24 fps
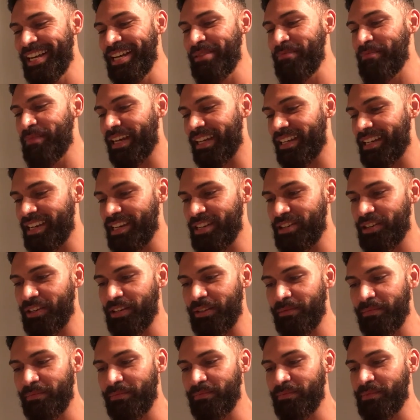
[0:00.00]

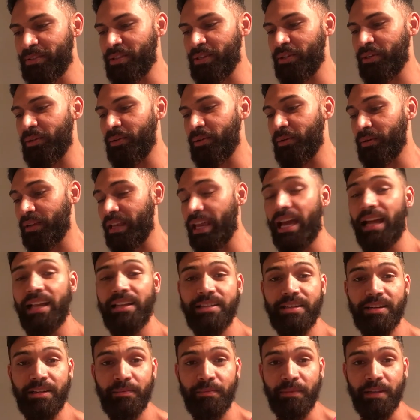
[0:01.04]
magnesium. So
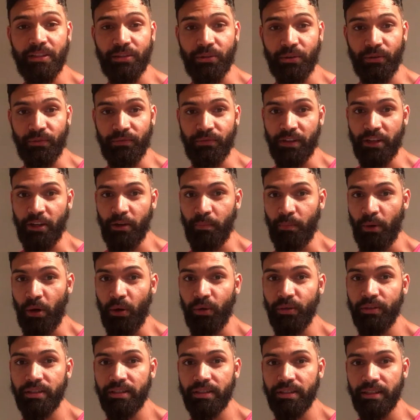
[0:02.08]
calcium is good for your
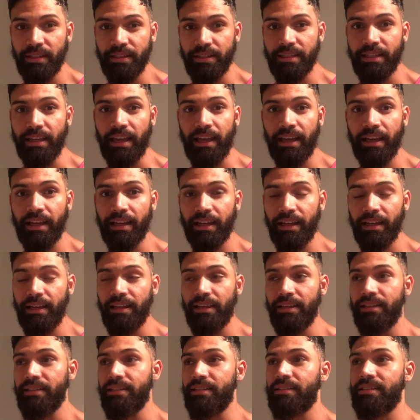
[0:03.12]
bones. Zinc
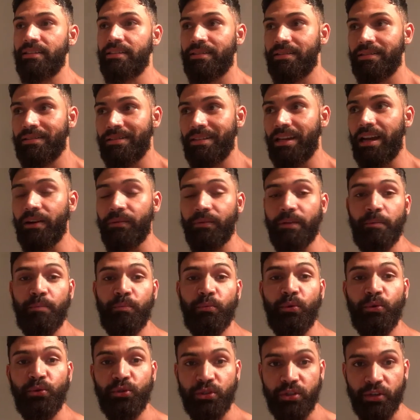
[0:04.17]
is that will
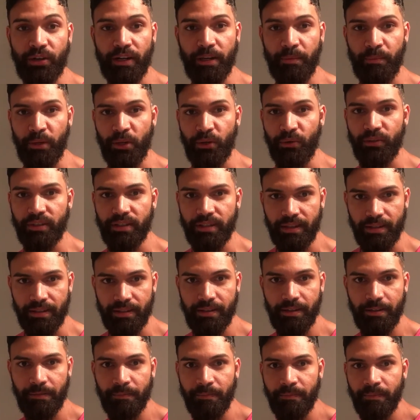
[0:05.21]
boost your immune
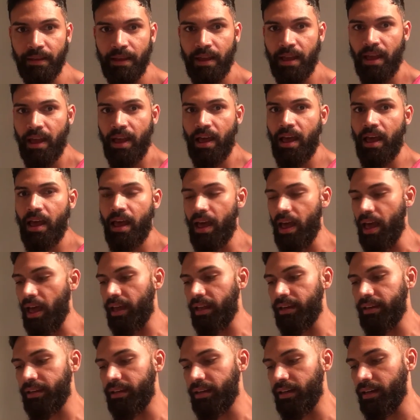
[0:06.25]
system,
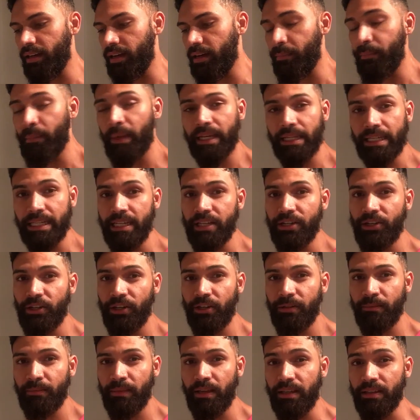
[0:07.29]
and
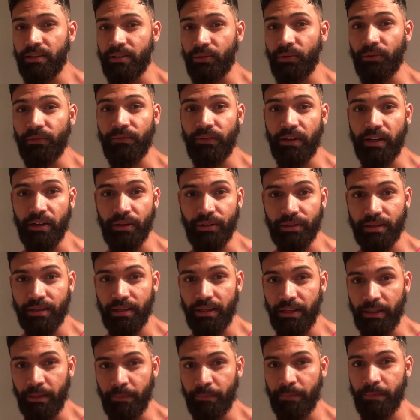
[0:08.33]
magnesium is good for your
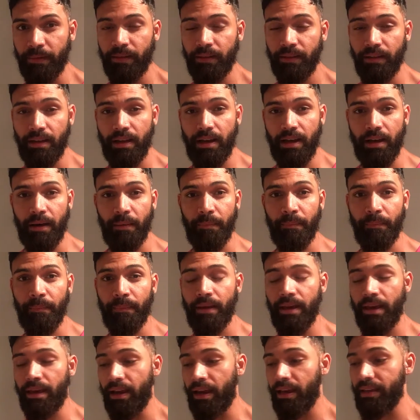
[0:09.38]
sleep. And
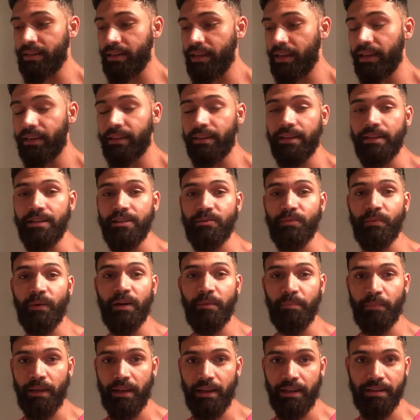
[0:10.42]
I take this 1
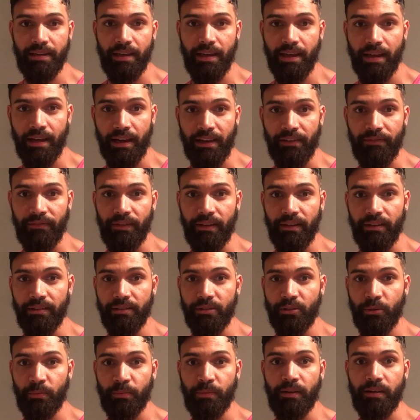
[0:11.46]
pill a day, and I feel
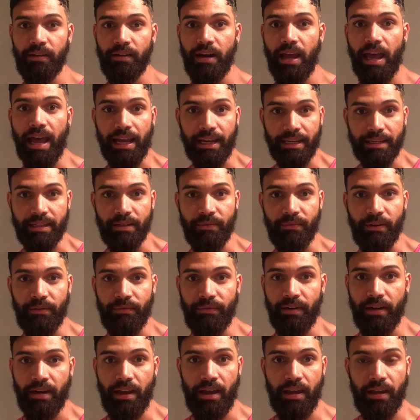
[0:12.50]
super active
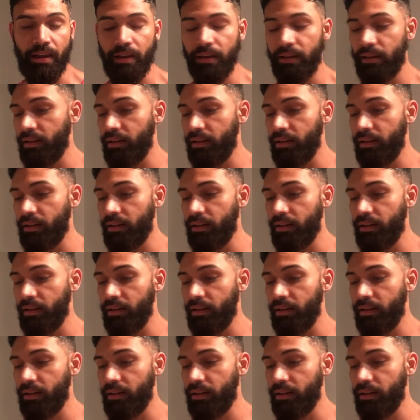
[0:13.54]
every day.